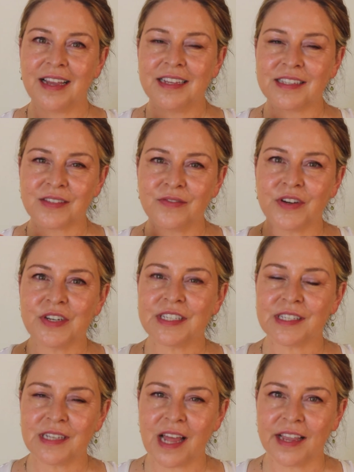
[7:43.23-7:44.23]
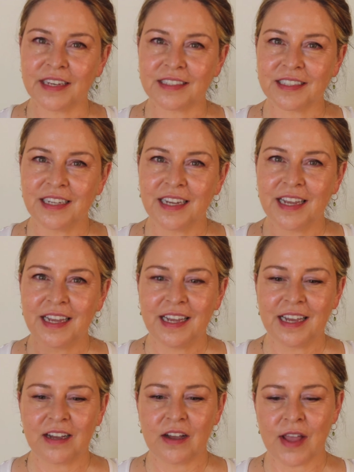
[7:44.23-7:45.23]
it's very slight.
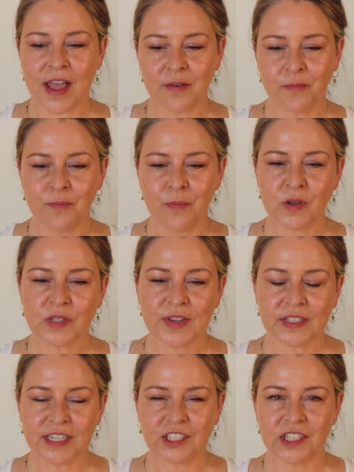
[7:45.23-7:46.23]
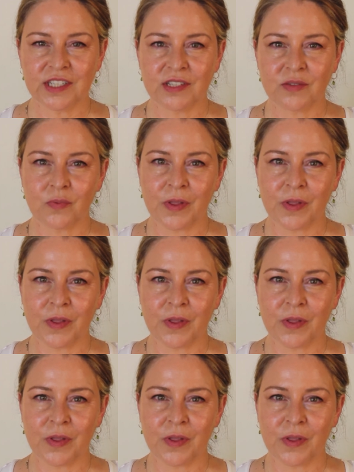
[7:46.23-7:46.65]
And most foundations,